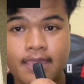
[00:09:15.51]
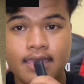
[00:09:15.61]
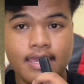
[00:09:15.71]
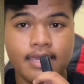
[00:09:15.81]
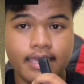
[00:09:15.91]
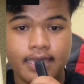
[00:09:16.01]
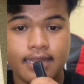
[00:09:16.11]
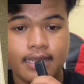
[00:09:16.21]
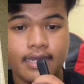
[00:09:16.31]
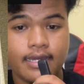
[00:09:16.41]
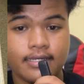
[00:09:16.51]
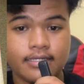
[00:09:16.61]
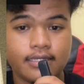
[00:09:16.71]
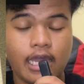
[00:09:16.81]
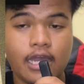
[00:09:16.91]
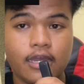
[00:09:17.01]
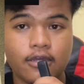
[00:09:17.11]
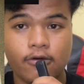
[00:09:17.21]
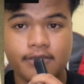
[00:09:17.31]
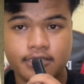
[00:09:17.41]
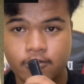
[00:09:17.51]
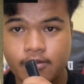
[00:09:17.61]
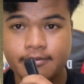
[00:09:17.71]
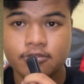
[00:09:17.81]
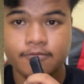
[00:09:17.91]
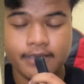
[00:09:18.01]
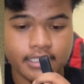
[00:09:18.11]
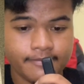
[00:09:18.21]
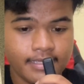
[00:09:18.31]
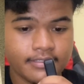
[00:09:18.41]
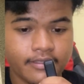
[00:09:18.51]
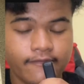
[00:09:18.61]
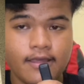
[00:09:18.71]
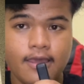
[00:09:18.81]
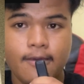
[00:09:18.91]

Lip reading: and obviously it will be super expensive,